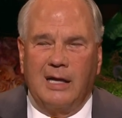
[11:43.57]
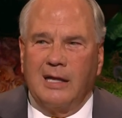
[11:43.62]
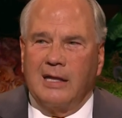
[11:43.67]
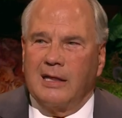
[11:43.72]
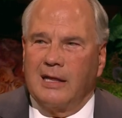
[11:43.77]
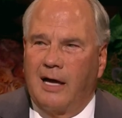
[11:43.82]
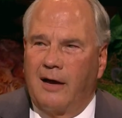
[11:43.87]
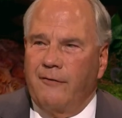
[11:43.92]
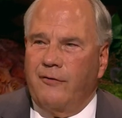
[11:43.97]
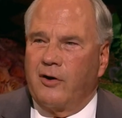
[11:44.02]

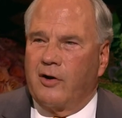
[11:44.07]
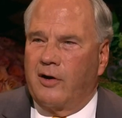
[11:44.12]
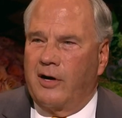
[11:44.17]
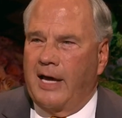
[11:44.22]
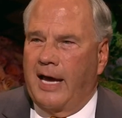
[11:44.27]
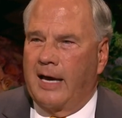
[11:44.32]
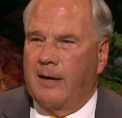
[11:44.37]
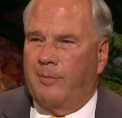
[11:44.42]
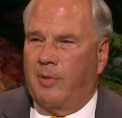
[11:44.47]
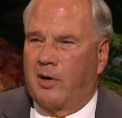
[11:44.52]
Love your
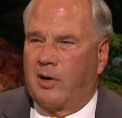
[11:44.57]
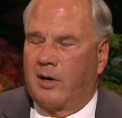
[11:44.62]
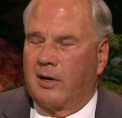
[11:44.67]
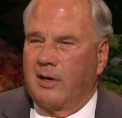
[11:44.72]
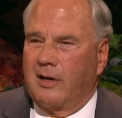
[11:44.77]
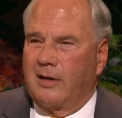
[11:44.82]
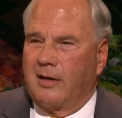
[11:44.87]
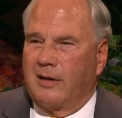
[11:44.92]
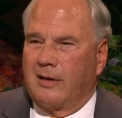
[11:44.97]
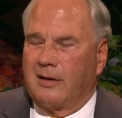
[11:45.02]
neighbor.
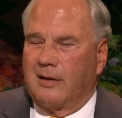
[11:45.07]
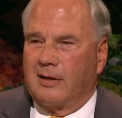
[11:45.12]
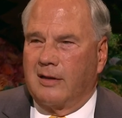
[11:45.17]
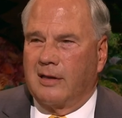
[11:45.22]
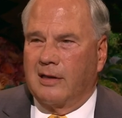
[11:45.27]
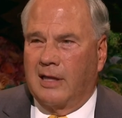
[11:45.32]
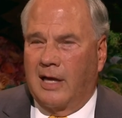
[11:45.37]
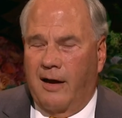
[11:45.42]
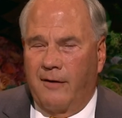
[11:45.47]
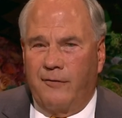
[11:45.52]

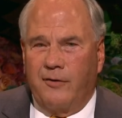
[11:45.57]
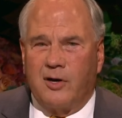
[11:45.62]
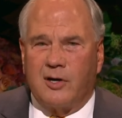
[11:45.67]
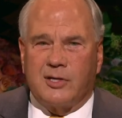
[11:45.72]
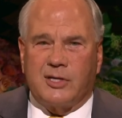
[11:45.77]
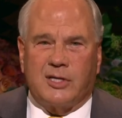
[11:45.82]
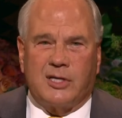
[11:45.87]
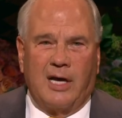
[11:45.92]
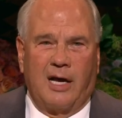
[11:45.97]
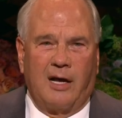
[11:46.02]
Love
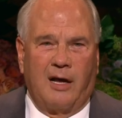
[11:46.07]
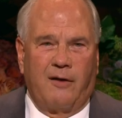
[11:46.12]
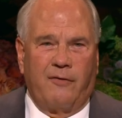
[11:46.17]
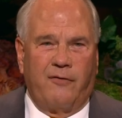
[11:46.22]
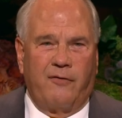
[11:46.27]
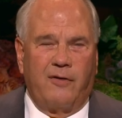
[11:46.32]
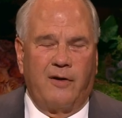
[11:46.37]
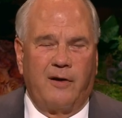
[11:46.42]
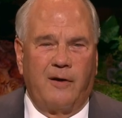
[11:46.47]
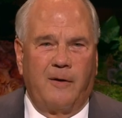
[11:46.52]

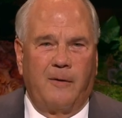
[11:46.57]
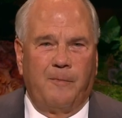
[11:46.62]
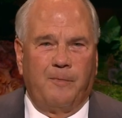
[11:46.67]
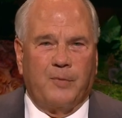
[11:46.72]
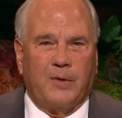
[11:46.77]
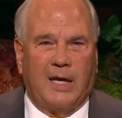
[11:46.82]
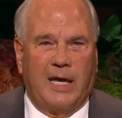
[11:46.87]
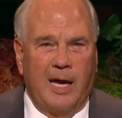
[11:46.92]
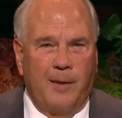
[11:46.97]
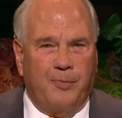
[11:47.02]
yourself.
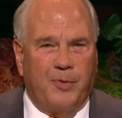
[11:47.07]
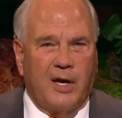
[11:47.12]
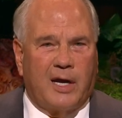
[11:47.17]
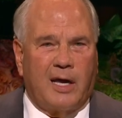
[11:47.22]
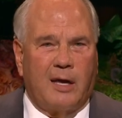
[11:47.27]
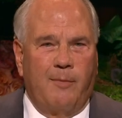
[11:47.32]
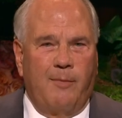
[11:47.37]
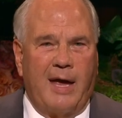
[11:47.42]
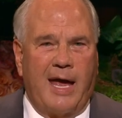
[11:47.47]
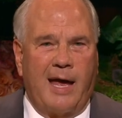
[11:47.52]
Keep the
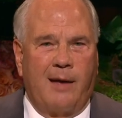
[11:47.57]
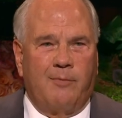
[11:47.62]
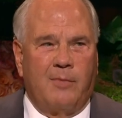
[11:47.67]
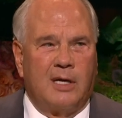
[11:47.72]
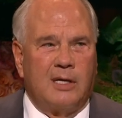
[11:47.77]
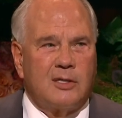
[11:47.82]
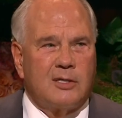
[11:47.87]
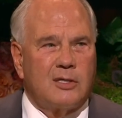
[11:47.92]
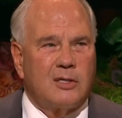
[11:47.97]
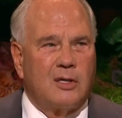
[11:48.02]

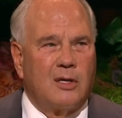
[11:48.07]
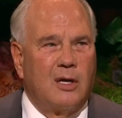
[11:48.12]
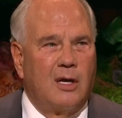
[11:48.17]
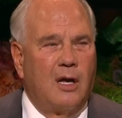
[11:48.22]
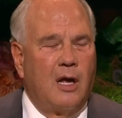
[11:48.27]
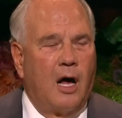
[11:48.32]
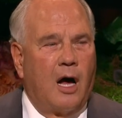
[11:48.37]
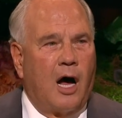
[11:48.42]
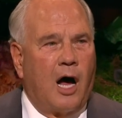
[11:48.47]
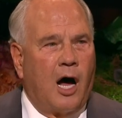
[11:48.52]
commandments.
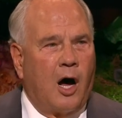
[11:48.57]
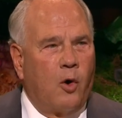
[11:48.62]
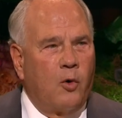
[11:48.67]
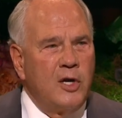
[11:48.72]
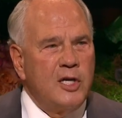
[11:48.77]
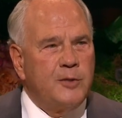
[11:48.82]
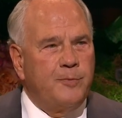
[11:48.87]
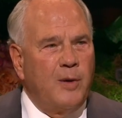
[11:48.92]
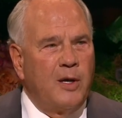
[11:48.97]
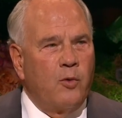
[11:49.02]

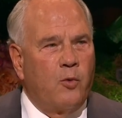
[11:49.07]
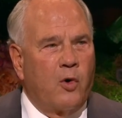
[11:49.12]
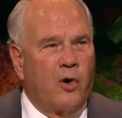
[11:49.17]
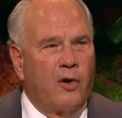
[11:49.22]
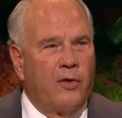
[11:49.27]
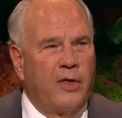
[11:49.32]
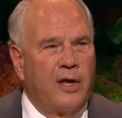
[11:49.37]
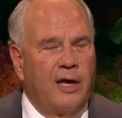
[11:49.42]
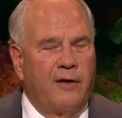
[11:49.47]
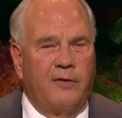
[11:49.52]
Always be
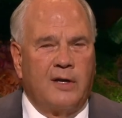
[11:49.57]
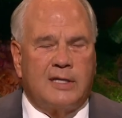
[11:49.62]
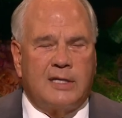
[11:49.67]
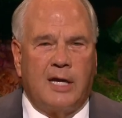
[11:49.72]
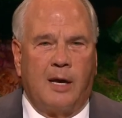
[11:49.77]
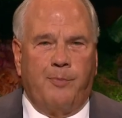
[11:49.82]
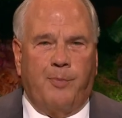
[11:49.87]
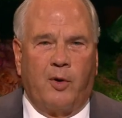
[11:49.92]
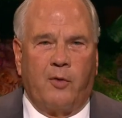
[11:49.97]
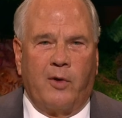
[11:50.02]
worthy of a
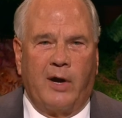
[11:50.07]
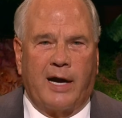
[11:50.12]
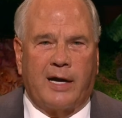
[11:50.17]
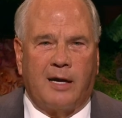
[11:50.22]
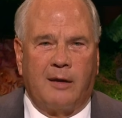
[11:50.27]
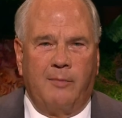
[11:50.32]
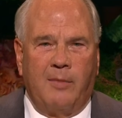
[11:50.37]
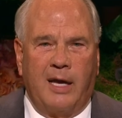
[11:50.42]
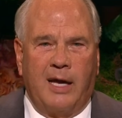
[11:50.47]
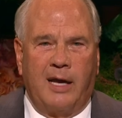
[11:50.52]
temple
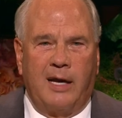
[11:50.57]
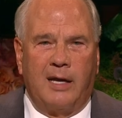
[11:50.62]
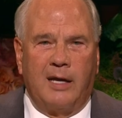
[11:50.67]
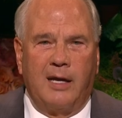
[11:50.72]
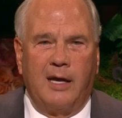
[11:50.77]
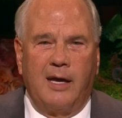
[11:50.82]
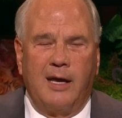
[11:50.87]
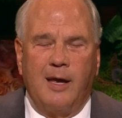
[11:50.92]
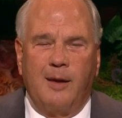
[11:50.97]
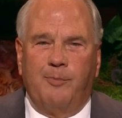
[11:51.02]
recommend.
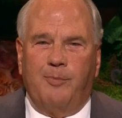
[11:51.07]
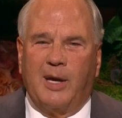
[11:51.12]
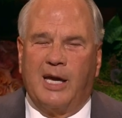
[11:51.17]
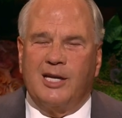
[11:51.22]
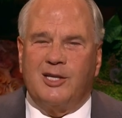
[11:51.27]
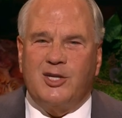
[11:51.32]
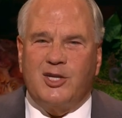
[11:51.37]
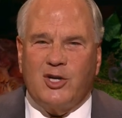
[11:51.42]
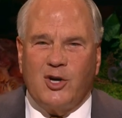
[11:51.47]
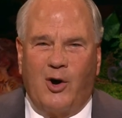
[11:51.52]
Be
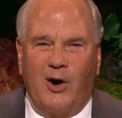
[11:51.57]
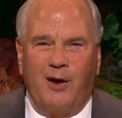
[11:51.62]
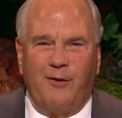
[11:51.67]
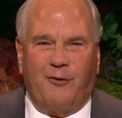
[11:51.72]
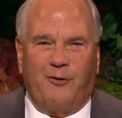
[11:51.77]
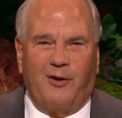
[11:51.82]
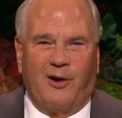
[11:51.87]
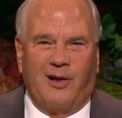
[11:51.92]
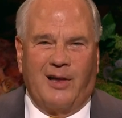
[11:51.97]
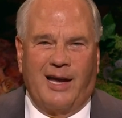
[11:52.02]

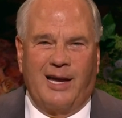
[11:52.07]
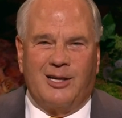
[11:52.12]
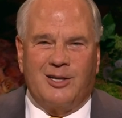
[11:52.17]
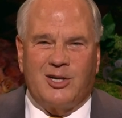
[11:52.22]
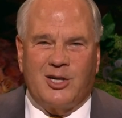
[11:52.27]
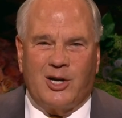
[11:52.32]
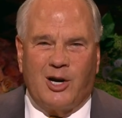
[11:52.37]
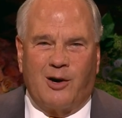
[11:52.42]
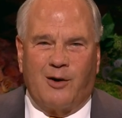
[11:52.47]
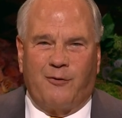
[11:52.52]
joyful and
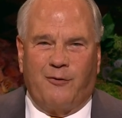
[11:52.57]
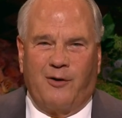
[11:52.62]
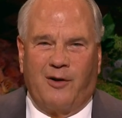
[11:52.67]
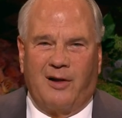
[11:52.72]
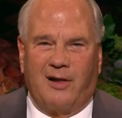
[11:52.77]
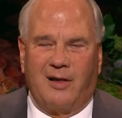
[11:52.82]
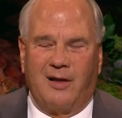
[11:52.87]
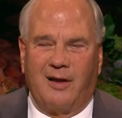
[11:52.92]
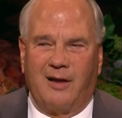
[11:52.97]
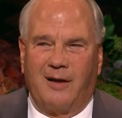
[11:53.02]

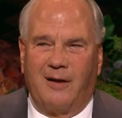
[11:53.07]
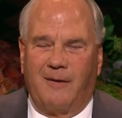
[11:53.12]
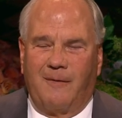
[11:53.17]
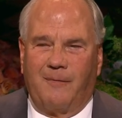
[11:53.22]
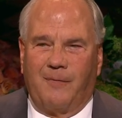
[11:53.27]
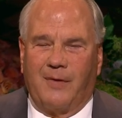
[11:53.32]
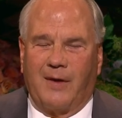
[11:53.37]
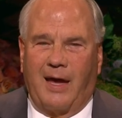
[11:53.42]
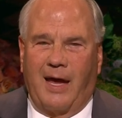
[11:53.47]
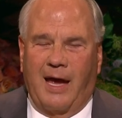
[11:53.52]
cheerful,
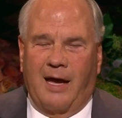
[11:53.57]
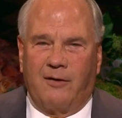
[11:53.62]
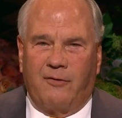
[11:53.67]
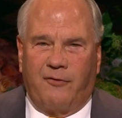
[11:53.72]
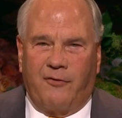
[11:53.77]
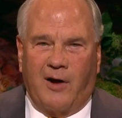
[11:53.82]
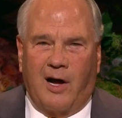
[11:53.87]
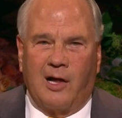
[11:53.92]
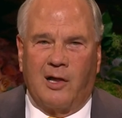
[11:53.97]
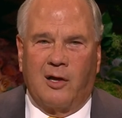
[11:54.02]
and
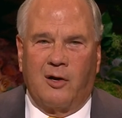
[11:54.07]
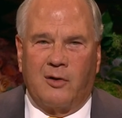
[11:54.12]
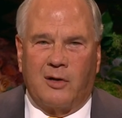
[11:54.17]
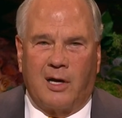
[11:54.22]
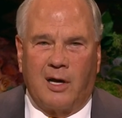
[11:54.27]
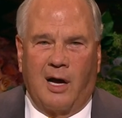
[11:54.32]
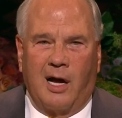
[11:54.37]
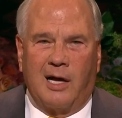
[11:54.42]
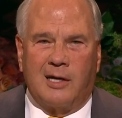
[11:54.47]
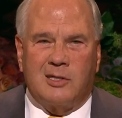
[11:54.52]
follow
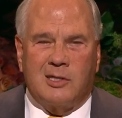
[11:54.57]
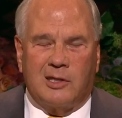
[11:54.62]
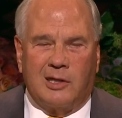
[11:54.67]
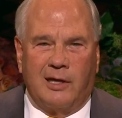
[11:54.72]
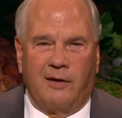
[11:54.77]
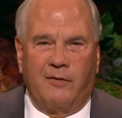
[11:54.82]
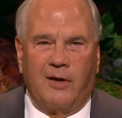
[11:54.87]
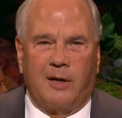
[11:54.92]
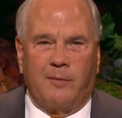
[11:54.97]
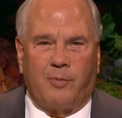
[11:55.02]
God's
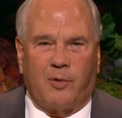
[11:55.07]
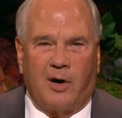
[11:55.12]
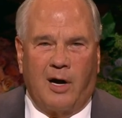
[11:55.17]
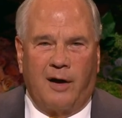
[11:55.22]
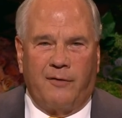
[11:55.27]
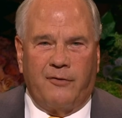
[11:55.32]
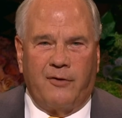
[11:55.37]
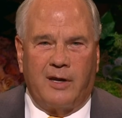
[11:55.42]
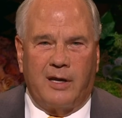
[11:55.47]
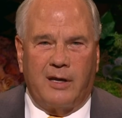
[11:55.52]
living
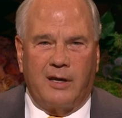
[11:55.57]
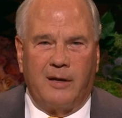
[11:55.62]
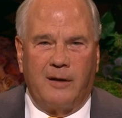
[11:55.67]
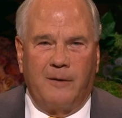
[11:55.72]
prophet.